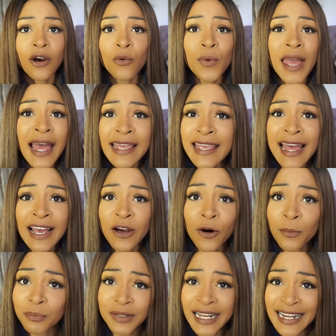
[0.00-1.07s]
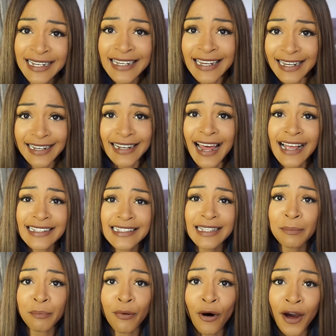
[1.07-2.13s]
We are here complaining, that's
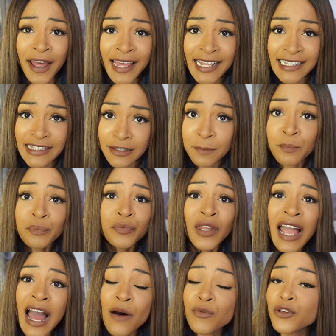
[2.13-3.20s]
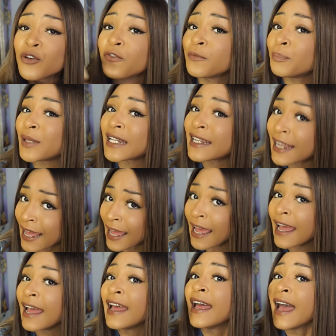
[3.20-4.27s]
the point. How will you be
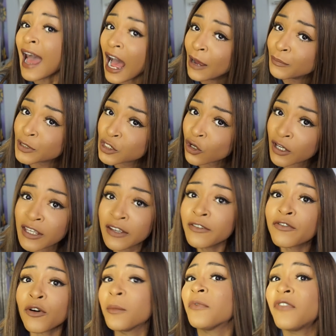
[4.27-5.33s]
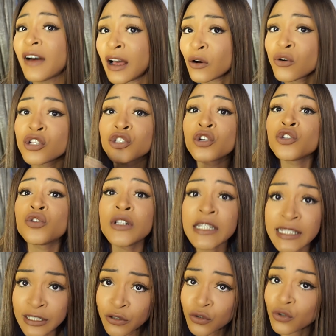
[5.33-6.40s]
there and be talking from far? Who is going to
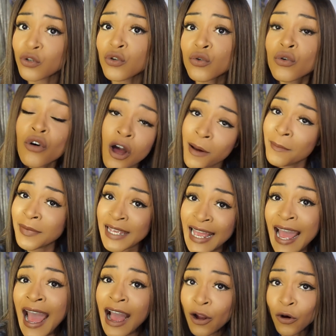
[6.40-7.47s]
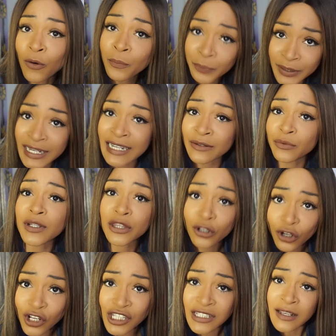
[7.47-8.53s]
listen to you? Come here and complain with
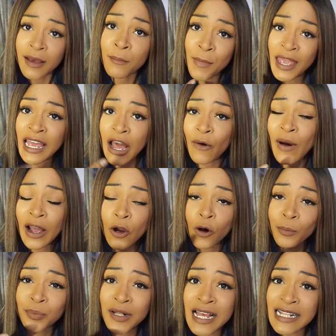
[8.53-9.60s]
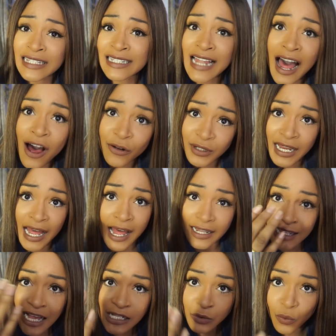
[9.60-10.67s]
us. Make our complaints louder.
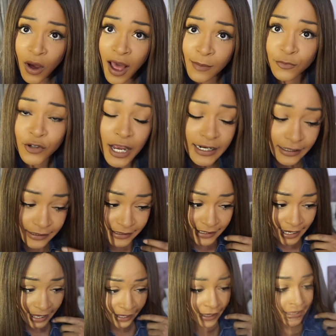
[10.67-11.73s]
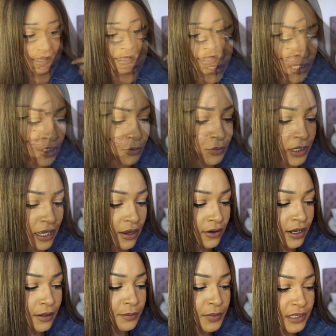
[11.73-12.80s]
That's what I'm trying to say. Now tell me, how
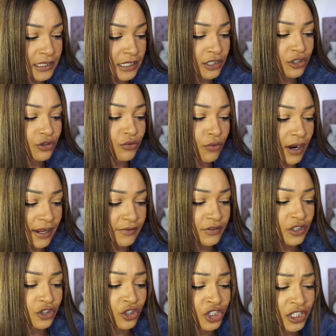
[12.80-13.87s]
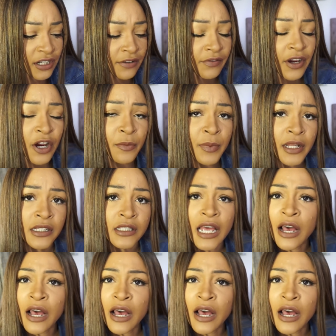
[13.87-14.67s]
can business thrive in such an environment?